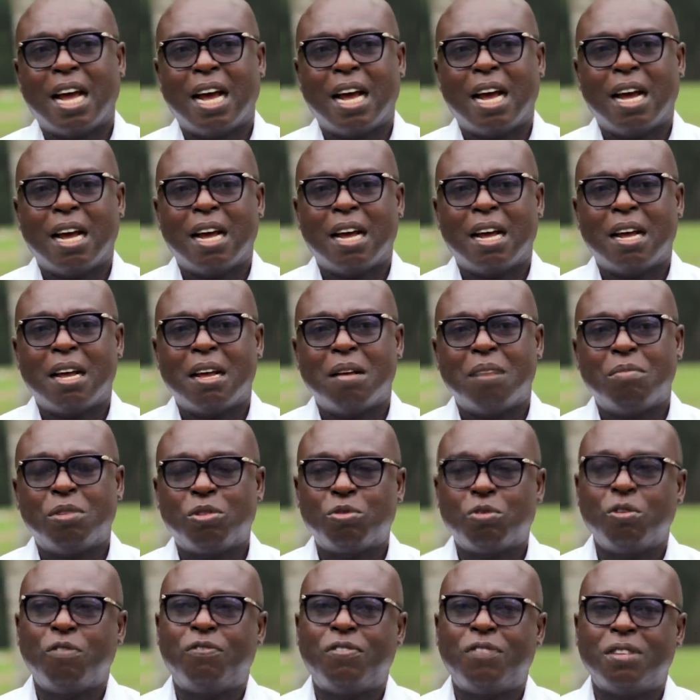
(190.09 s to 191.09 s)
na
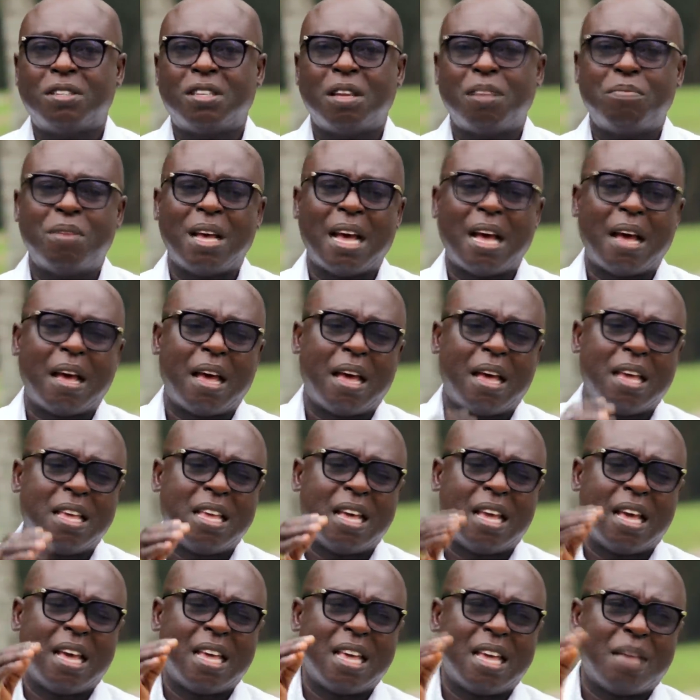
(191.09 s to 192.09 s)
me school fees e bi a
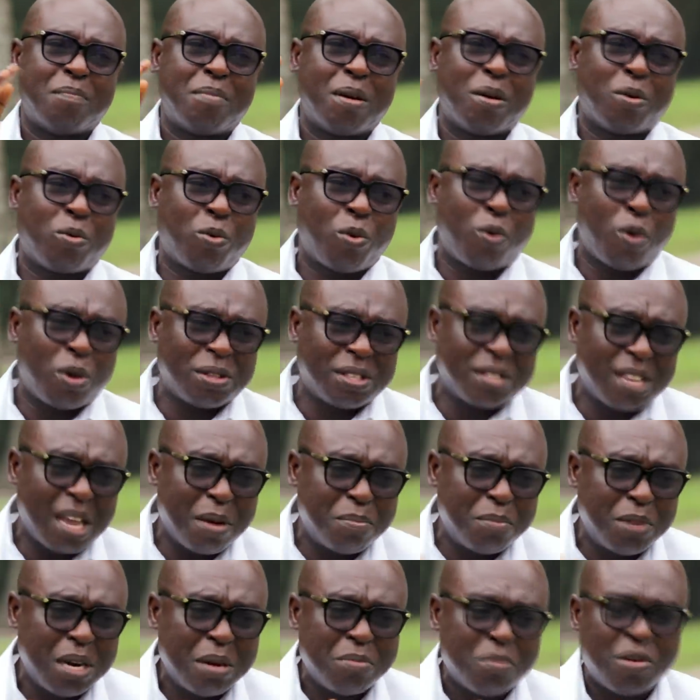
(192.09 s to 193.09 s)
ye be
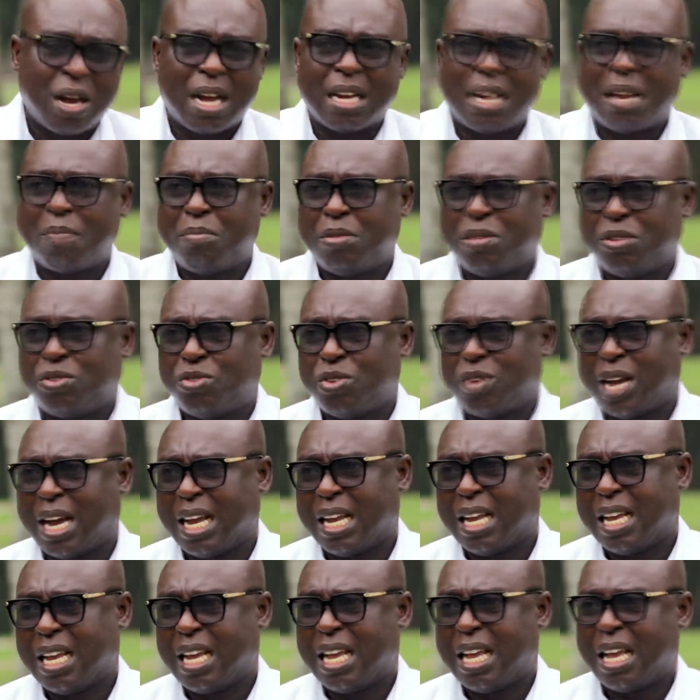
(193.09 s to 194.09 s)
kwotem no mu ana me
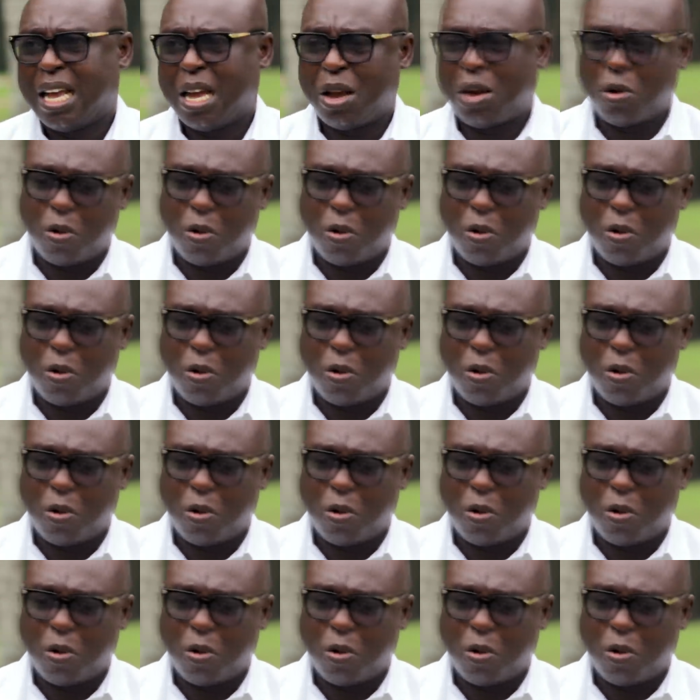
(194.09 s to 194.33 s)
ntu ai